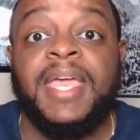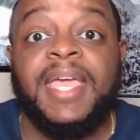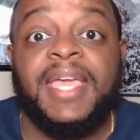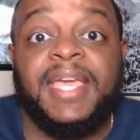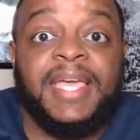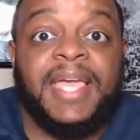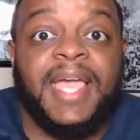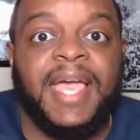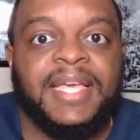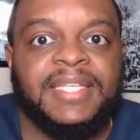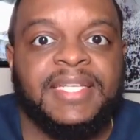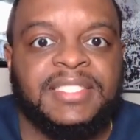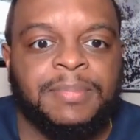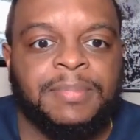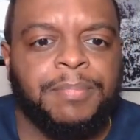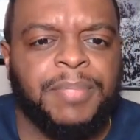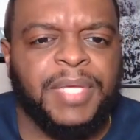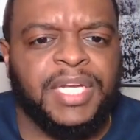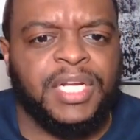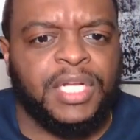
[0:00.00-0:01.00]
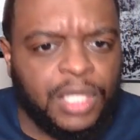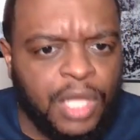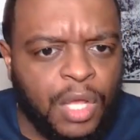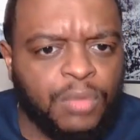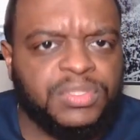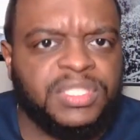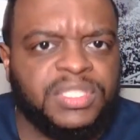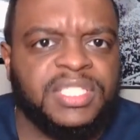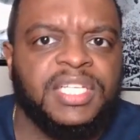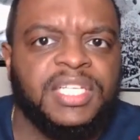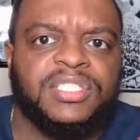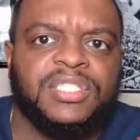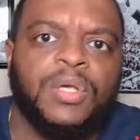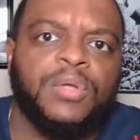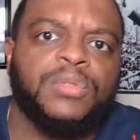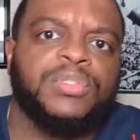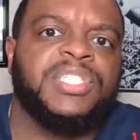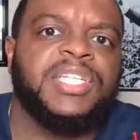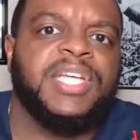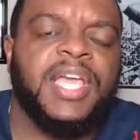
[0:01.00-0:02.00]
He has been closely
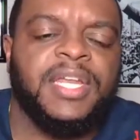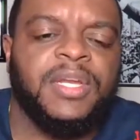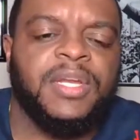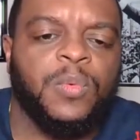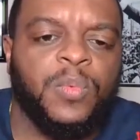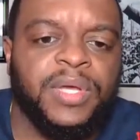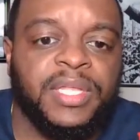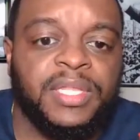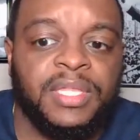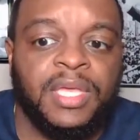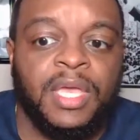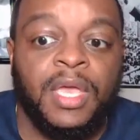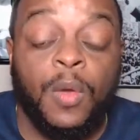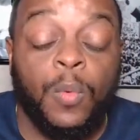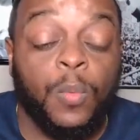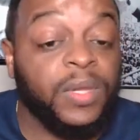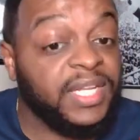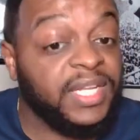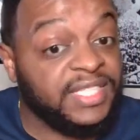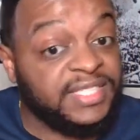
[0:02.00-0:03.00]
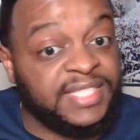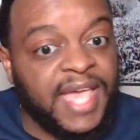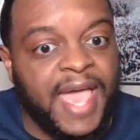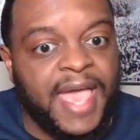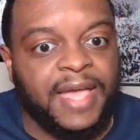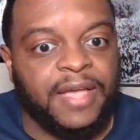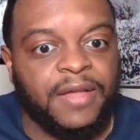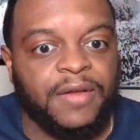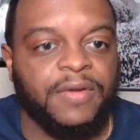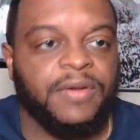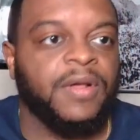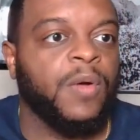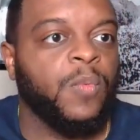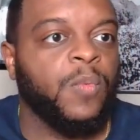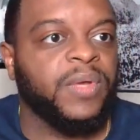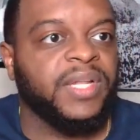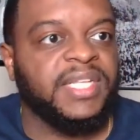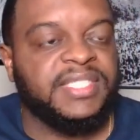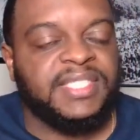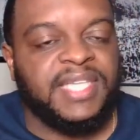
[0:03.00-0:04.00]
associated with Willie Taggart, who
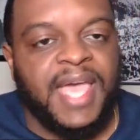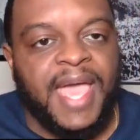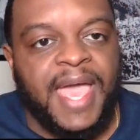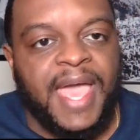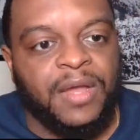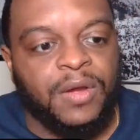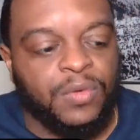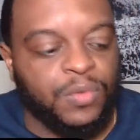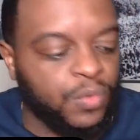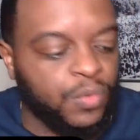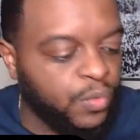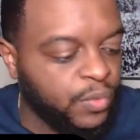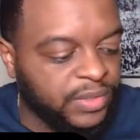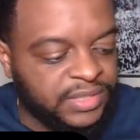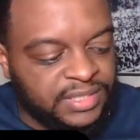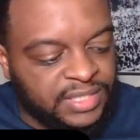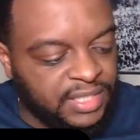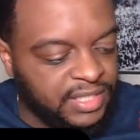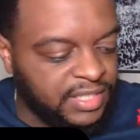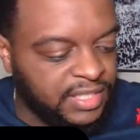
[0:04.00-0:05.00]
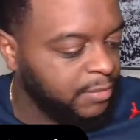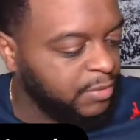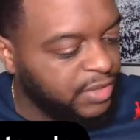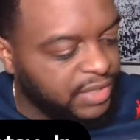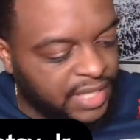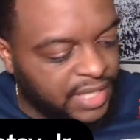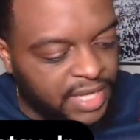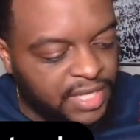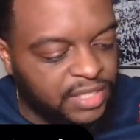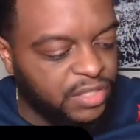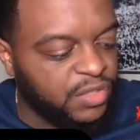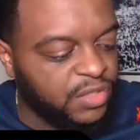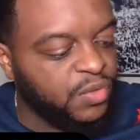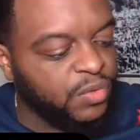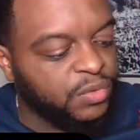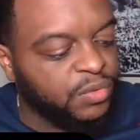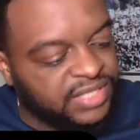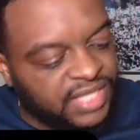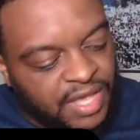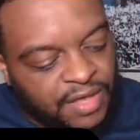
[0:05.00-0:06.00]
was the
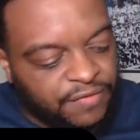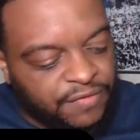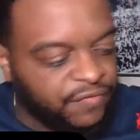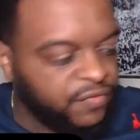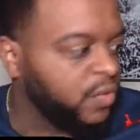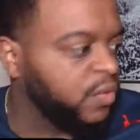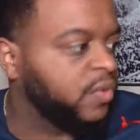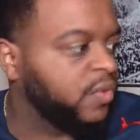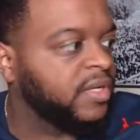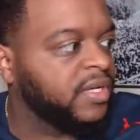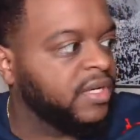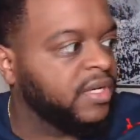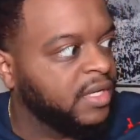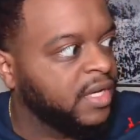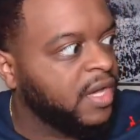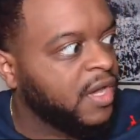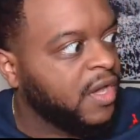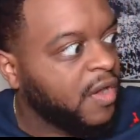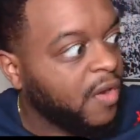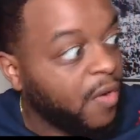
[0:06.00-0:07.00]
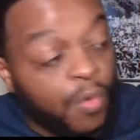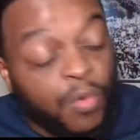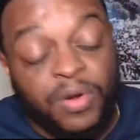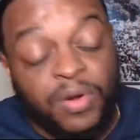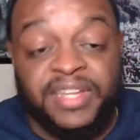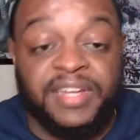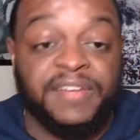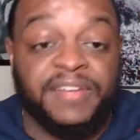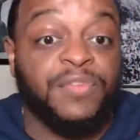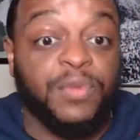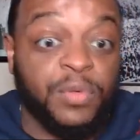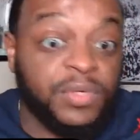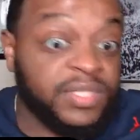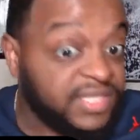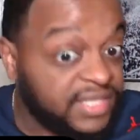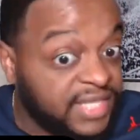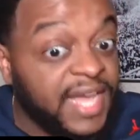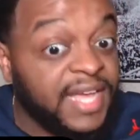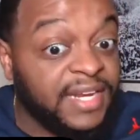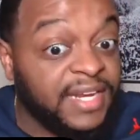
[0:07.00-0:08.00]
WKU South Florida, Oregon and Florida
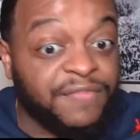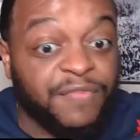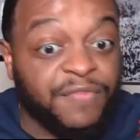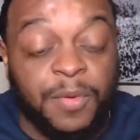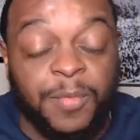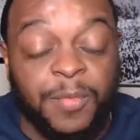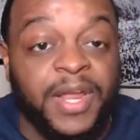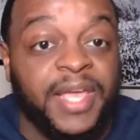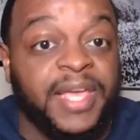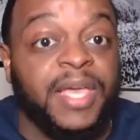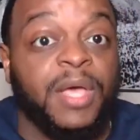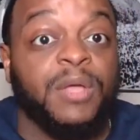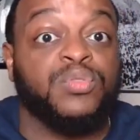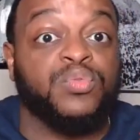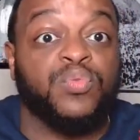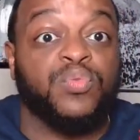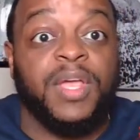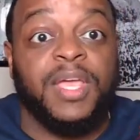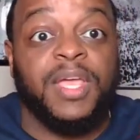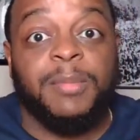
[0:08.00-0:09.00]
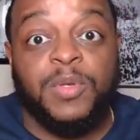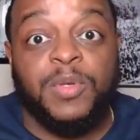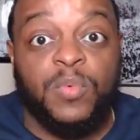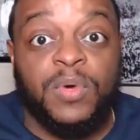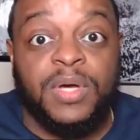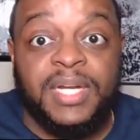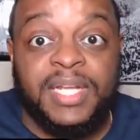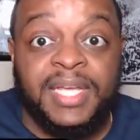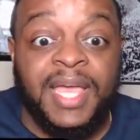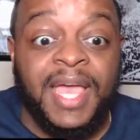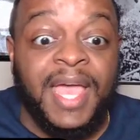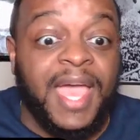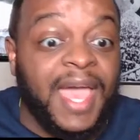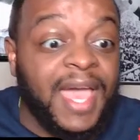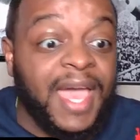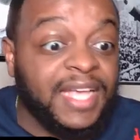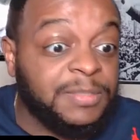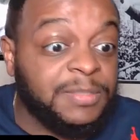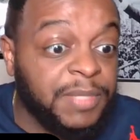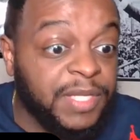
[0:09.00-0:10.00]
State former head coach. Raymond Woodie
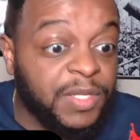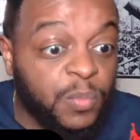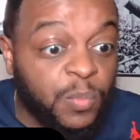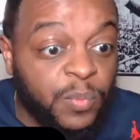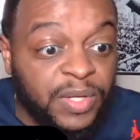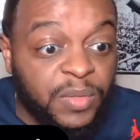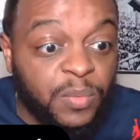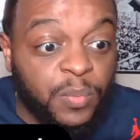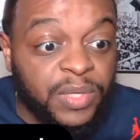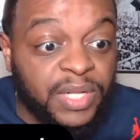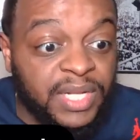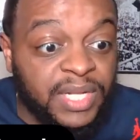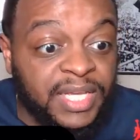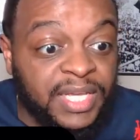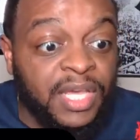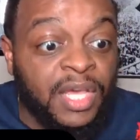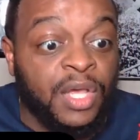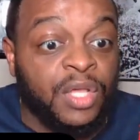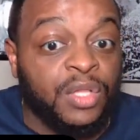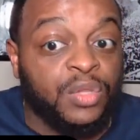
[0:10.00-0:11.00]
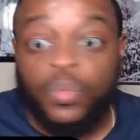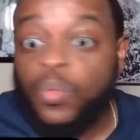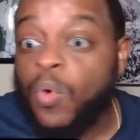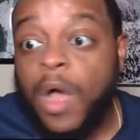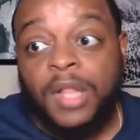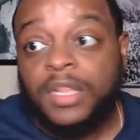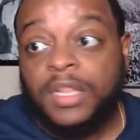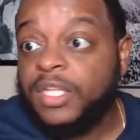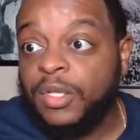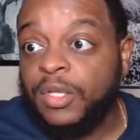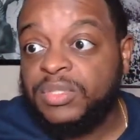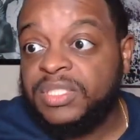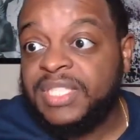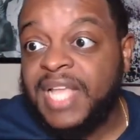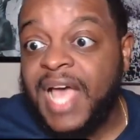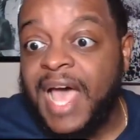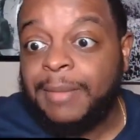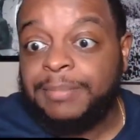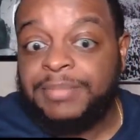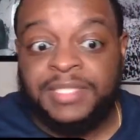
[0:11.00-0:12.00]
has been with Willie through all of those
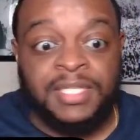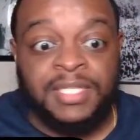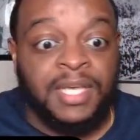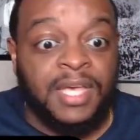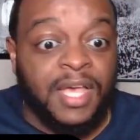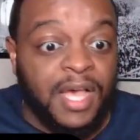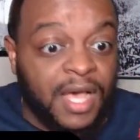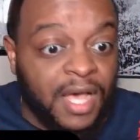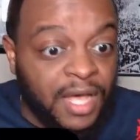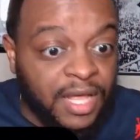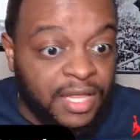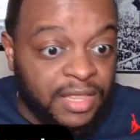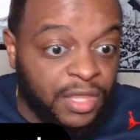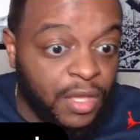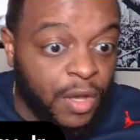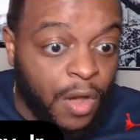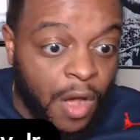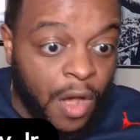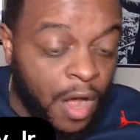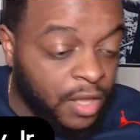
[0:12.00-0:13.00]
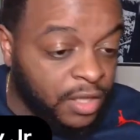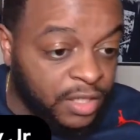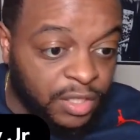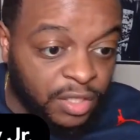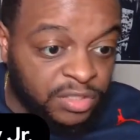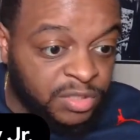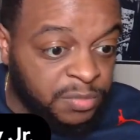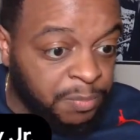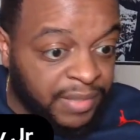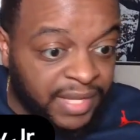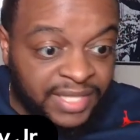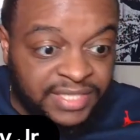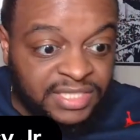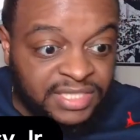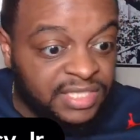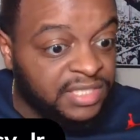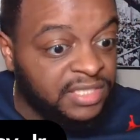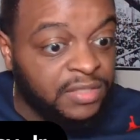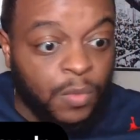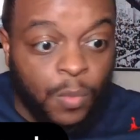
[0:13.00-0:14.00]
stops, all of those
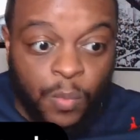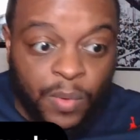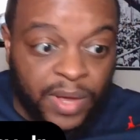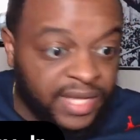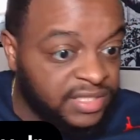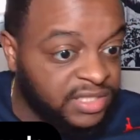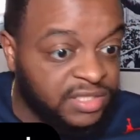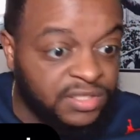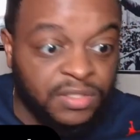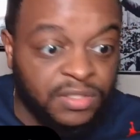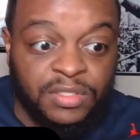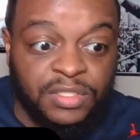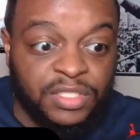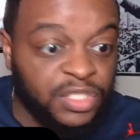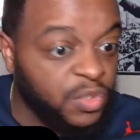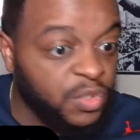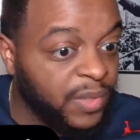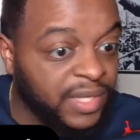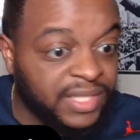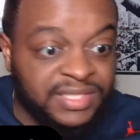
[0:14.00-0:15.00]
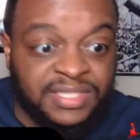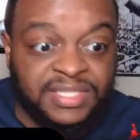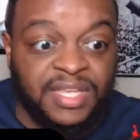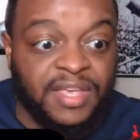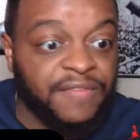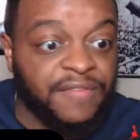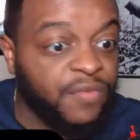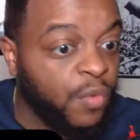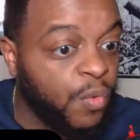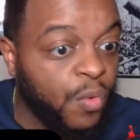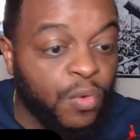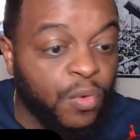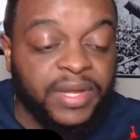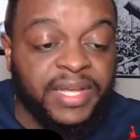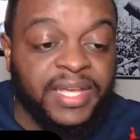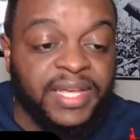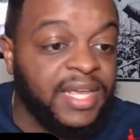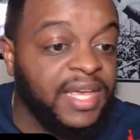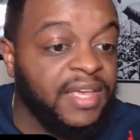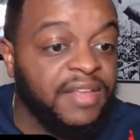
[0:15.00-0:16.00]
places: Western, USF,
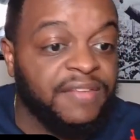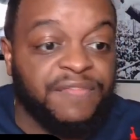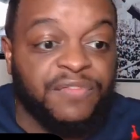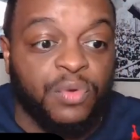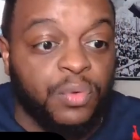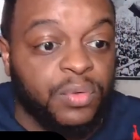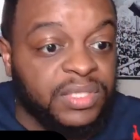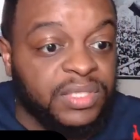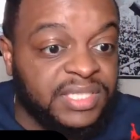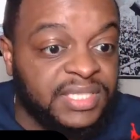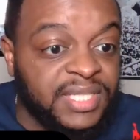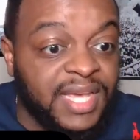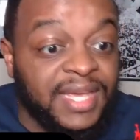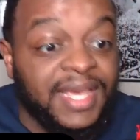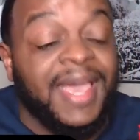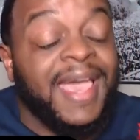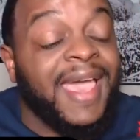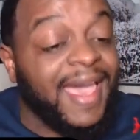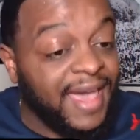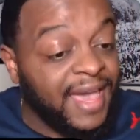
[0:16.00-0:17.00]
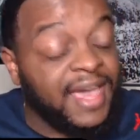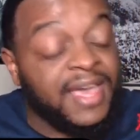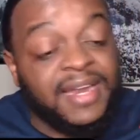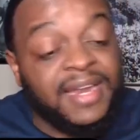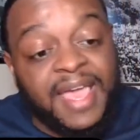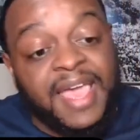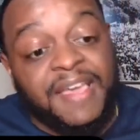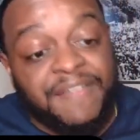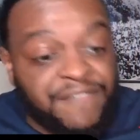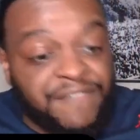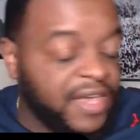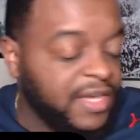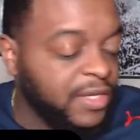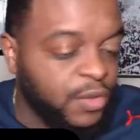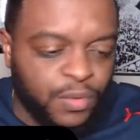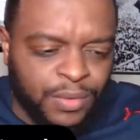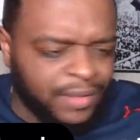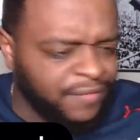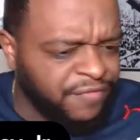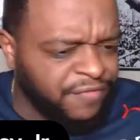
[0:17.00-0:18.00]
Oregon and Florida State, and
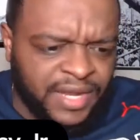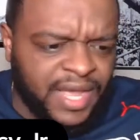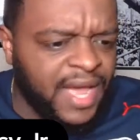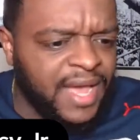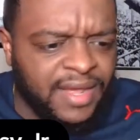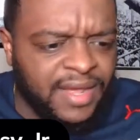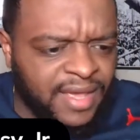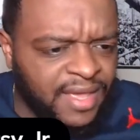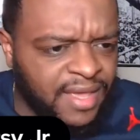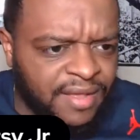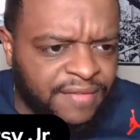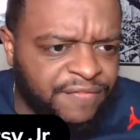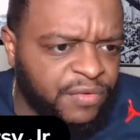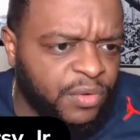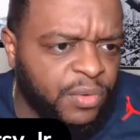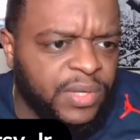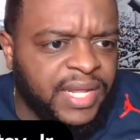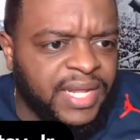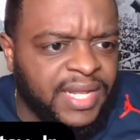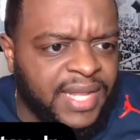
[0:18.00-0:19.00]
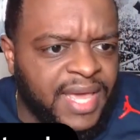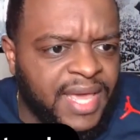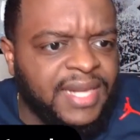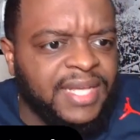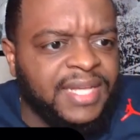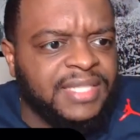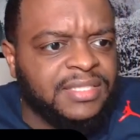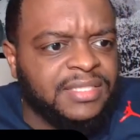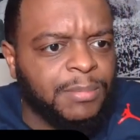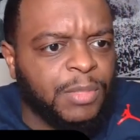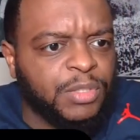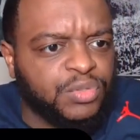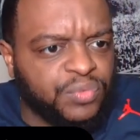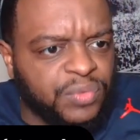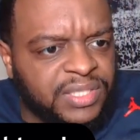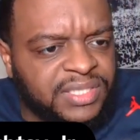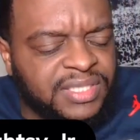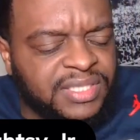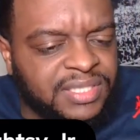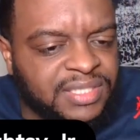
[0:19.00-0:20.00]
FAU. I forgot Florida Atlantic is the most
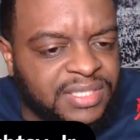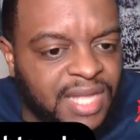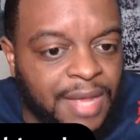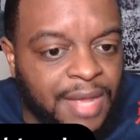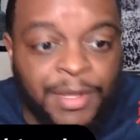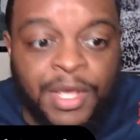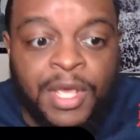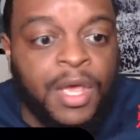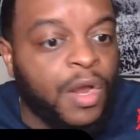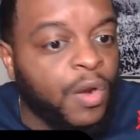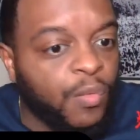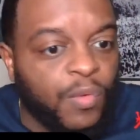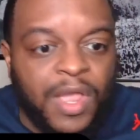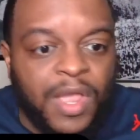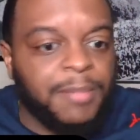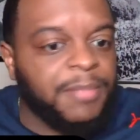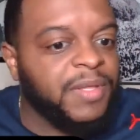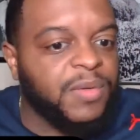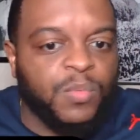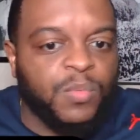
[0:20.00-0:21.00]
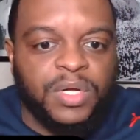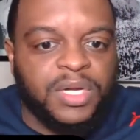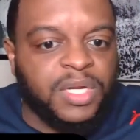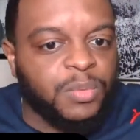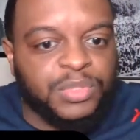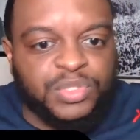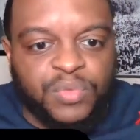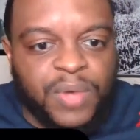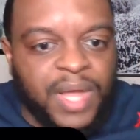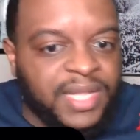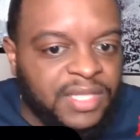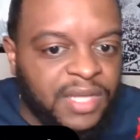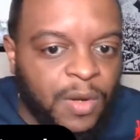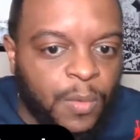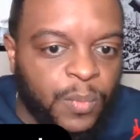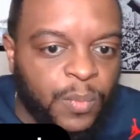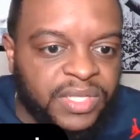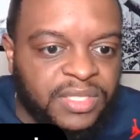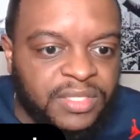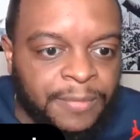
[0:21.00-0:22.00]
recent stop. Raymond Woodie was right
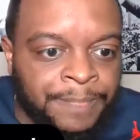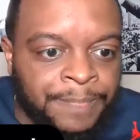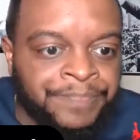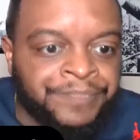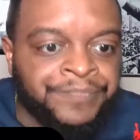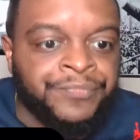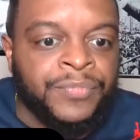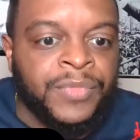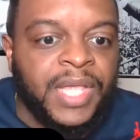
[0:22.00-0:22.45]
there with them.